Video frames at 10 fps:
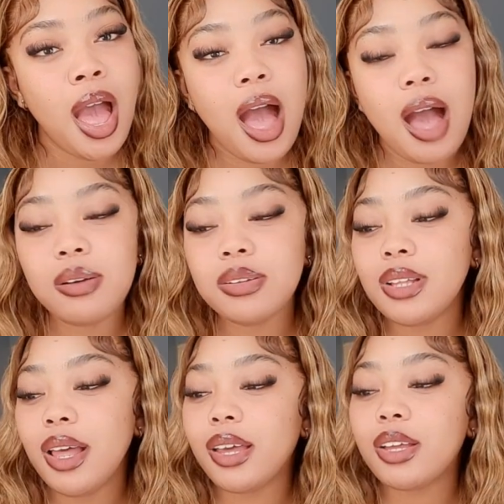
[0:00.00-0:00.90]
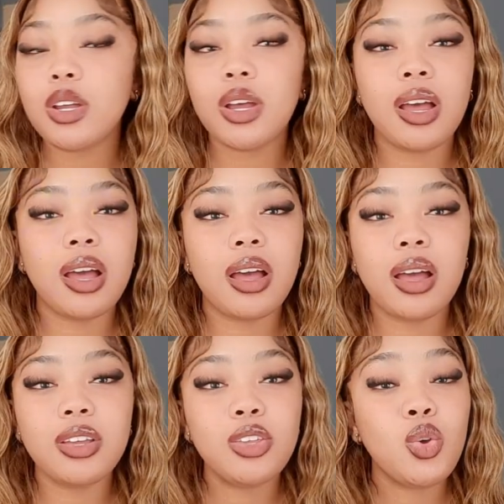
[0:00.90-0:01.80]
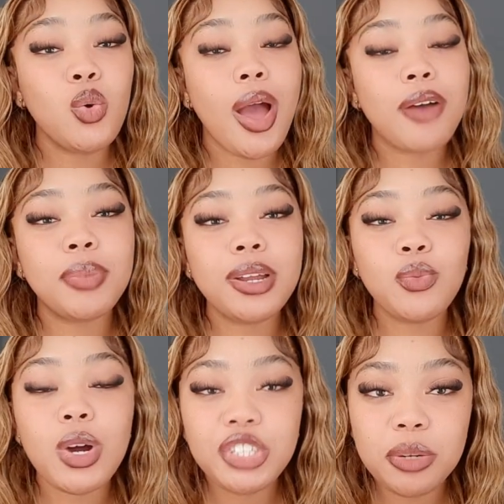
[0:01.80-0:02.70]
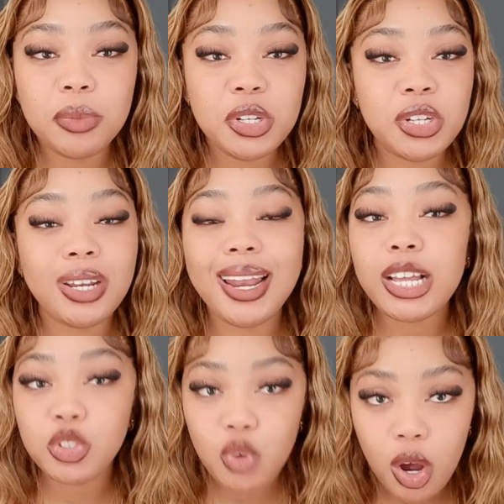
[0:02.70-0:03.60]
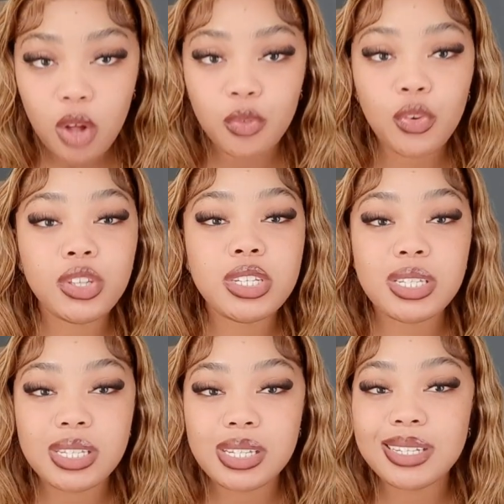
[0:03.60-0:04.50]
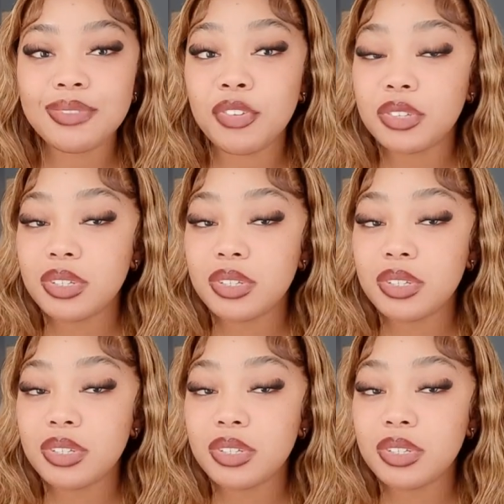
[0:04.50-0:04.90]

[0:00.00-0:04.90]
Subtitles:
I was like, you have been watching me like struggle for this like